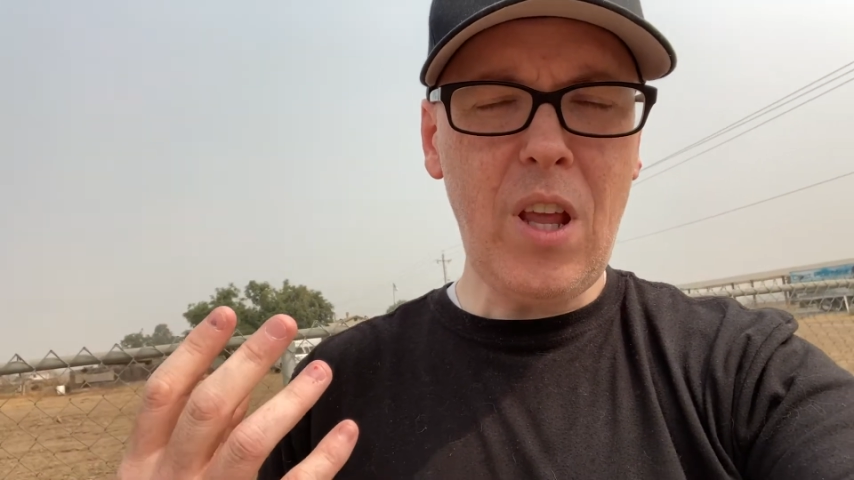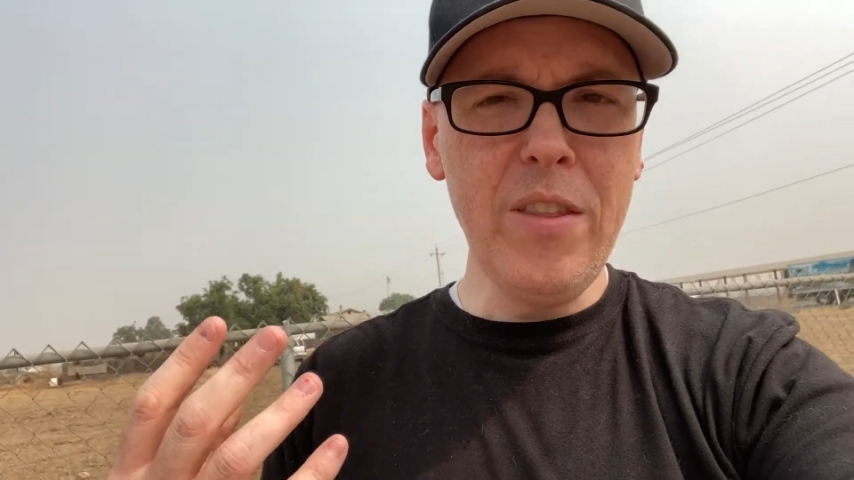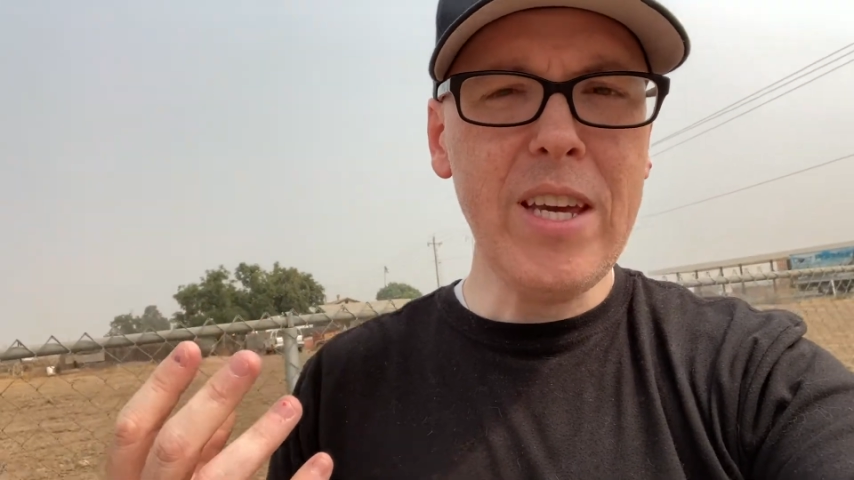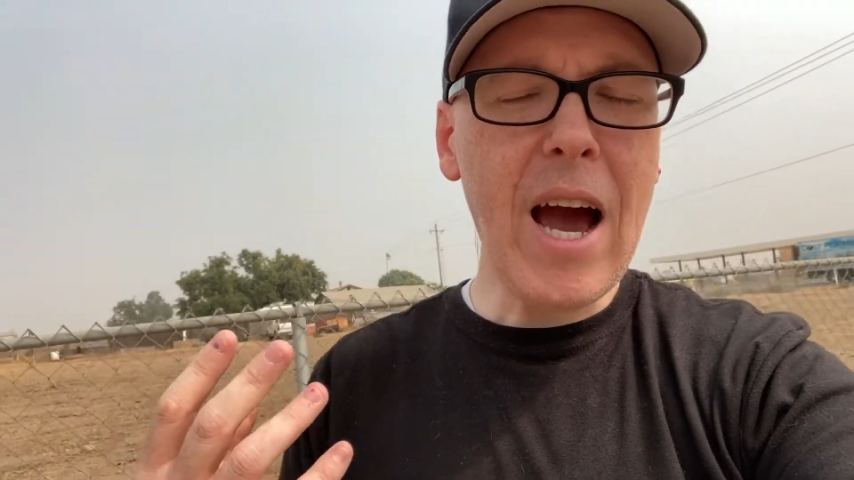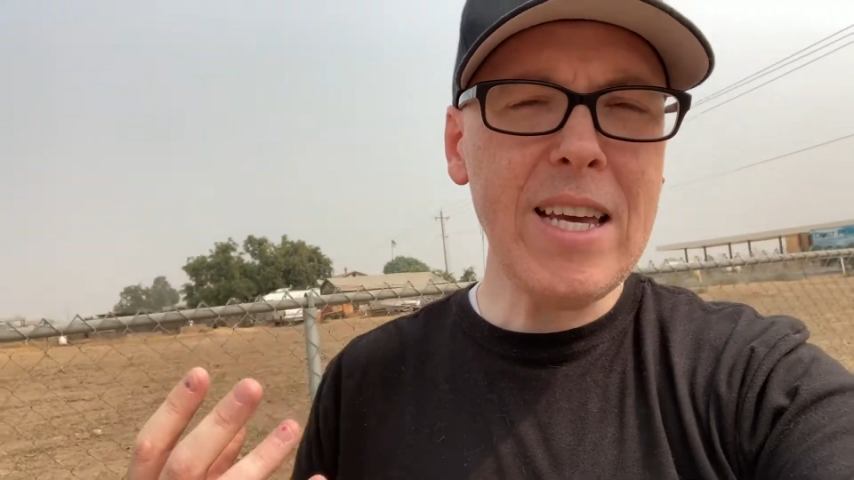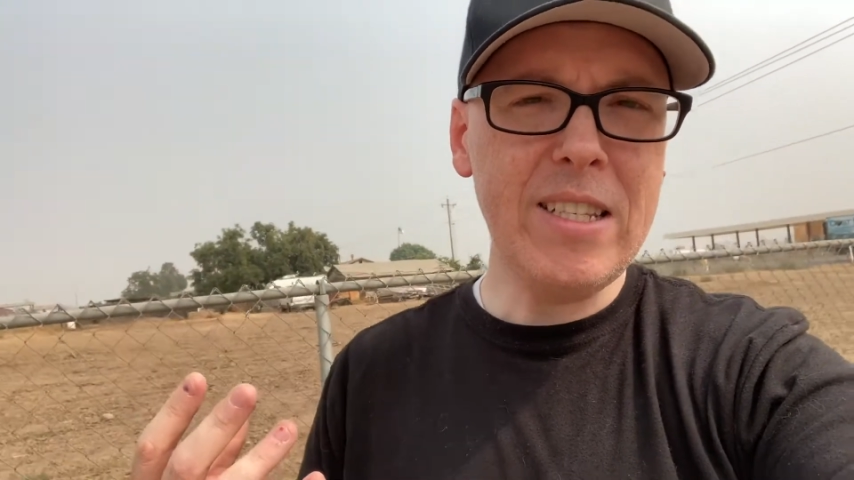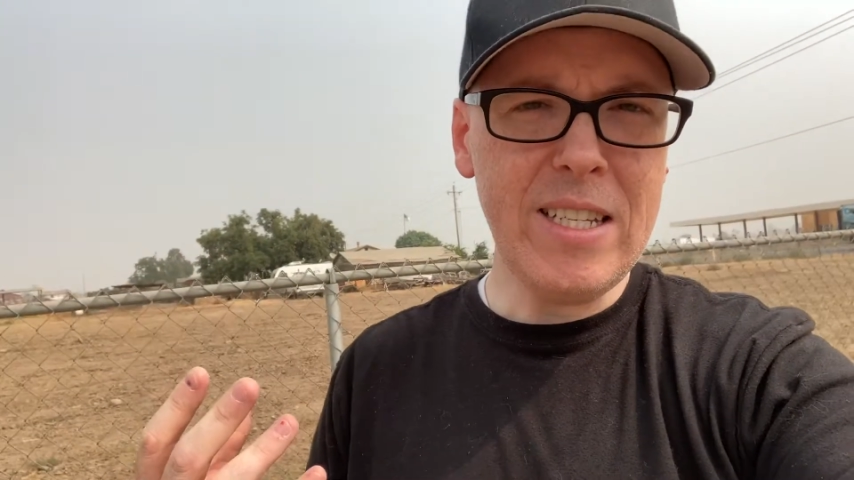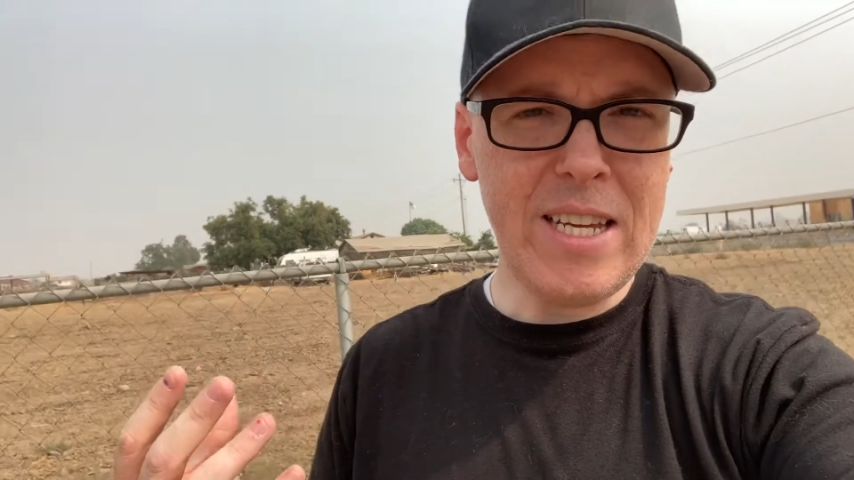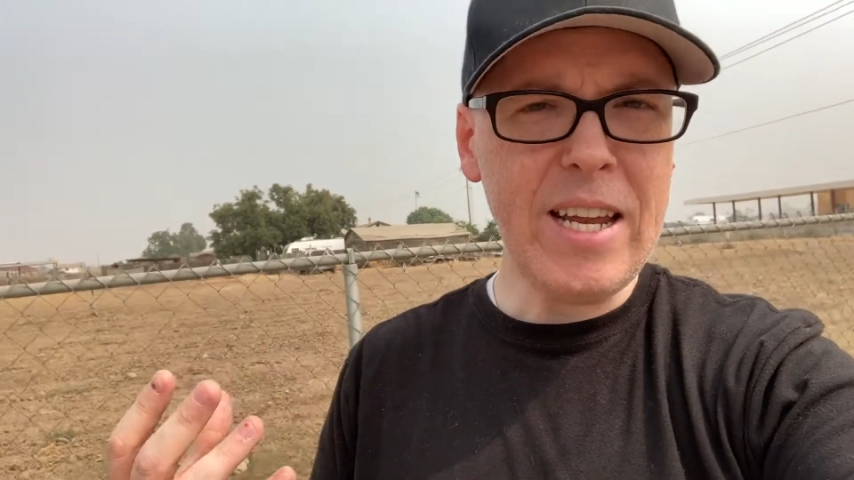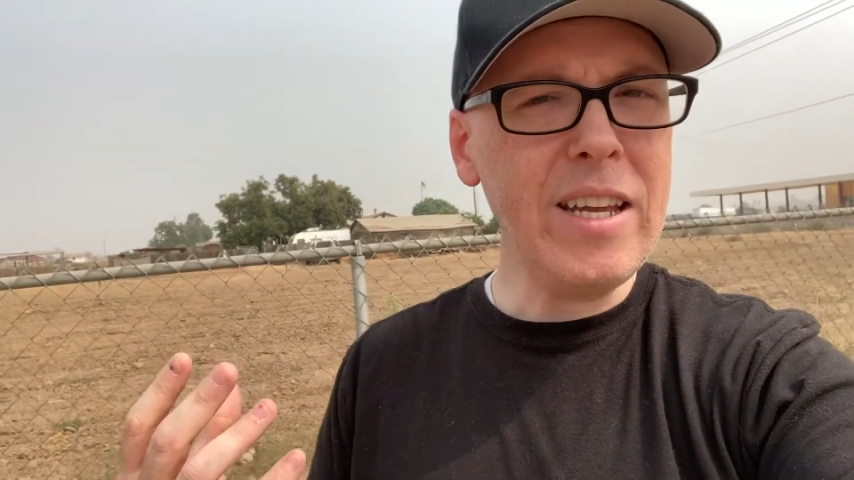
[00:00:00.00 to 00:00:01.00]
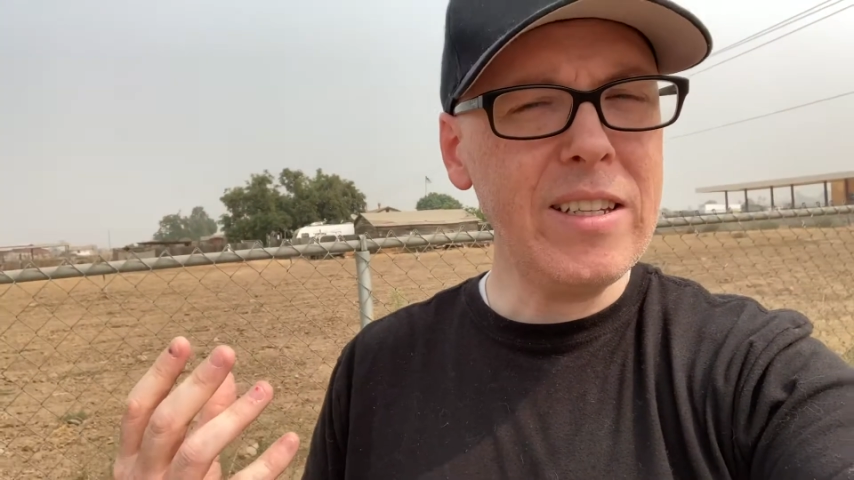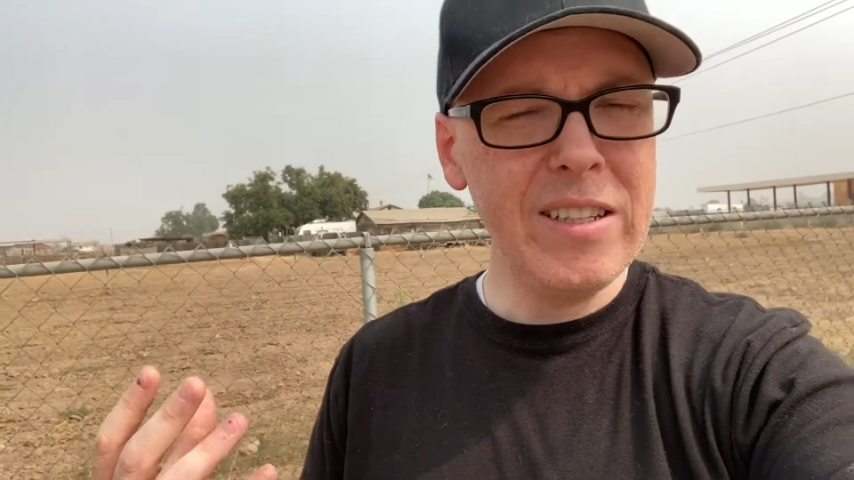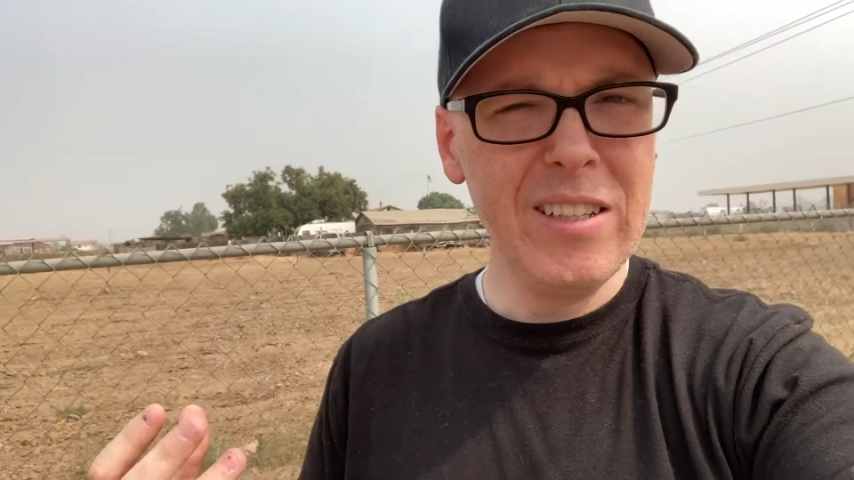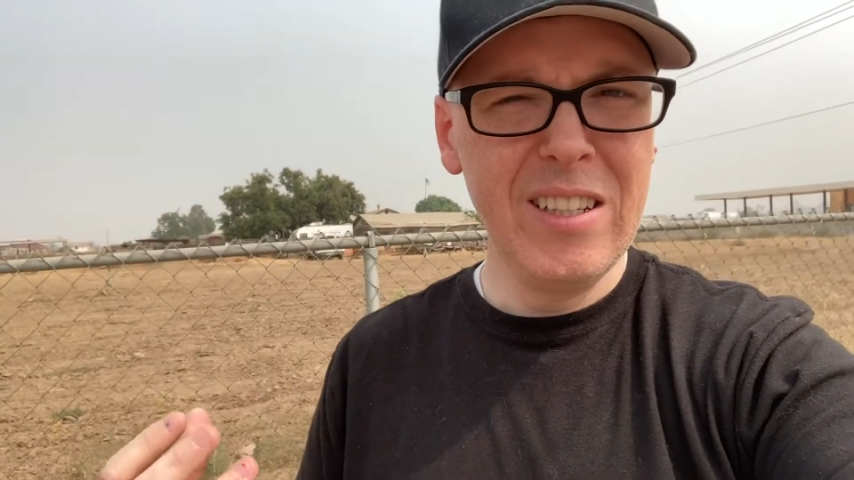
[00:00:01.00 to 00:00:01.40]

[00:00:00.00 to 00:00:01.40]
the guys that did it,